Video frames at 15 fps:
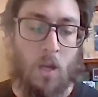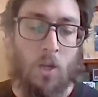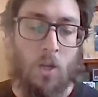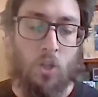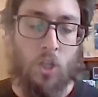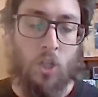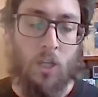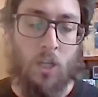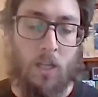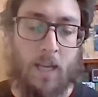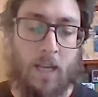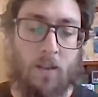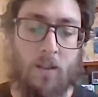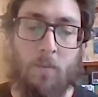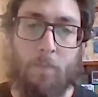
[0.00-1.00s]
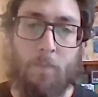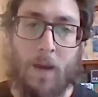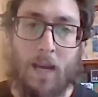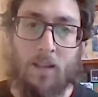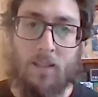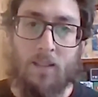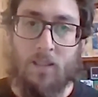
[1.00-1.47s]
She lay on the
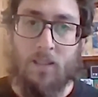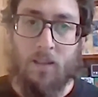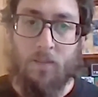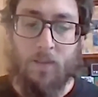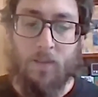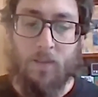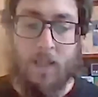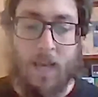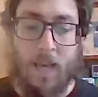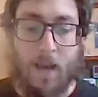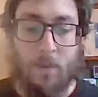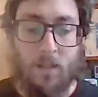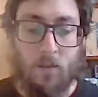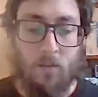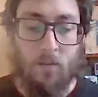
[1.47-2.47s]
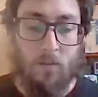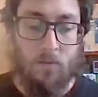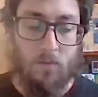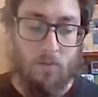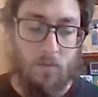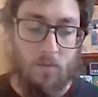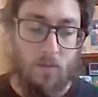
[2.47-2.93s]
banks of the Amazon,
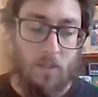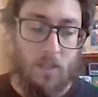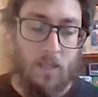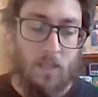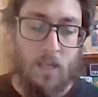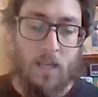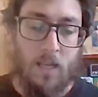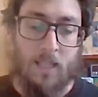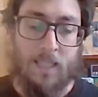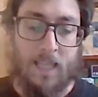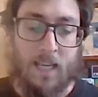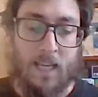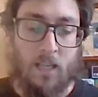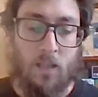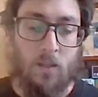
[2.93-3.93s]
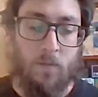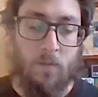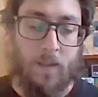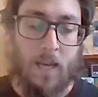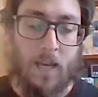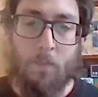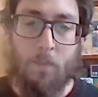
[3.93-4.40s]
sang
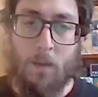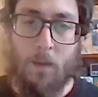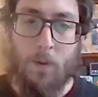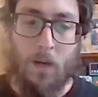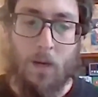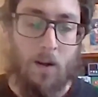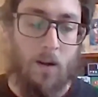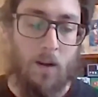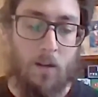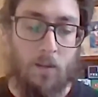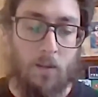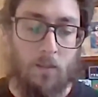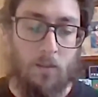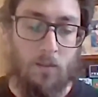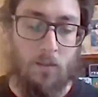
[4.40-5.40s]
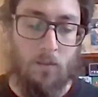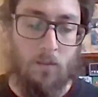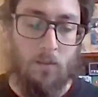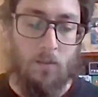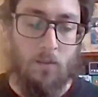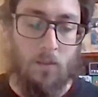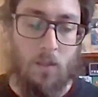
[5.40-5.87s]
of capybara.
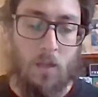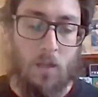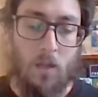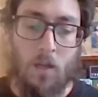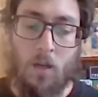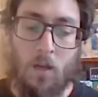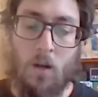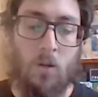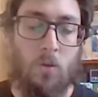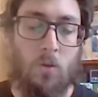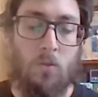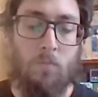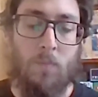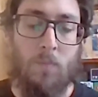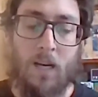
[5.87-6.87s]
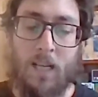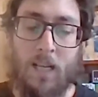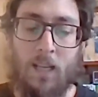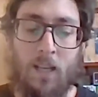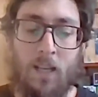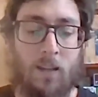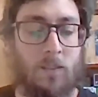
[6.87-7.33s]
Oh, my
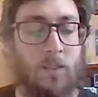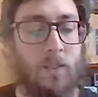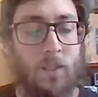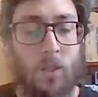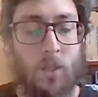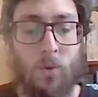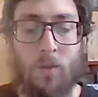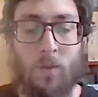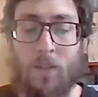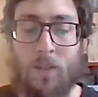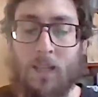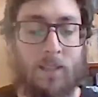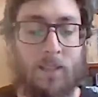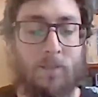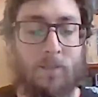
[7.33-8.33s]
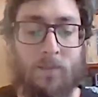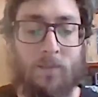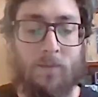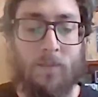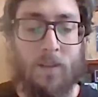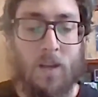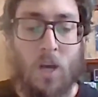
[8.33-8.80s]
long tooth love,
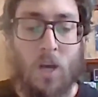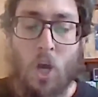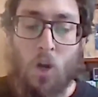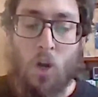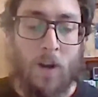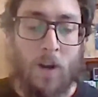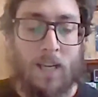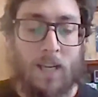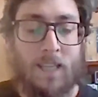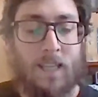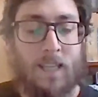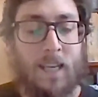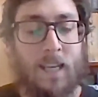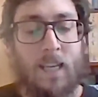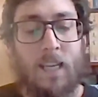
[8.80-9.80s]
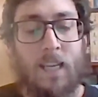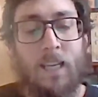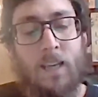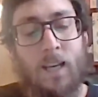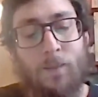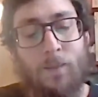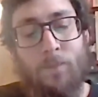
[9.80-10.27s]
great guinea,
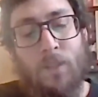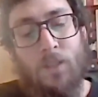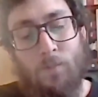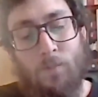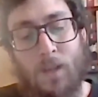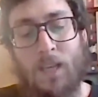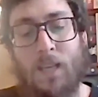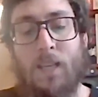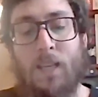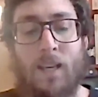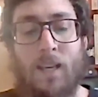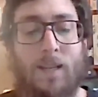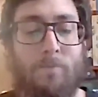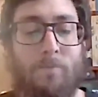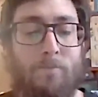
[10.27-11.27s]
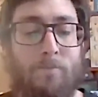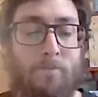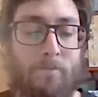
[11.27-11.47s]
come to me, come.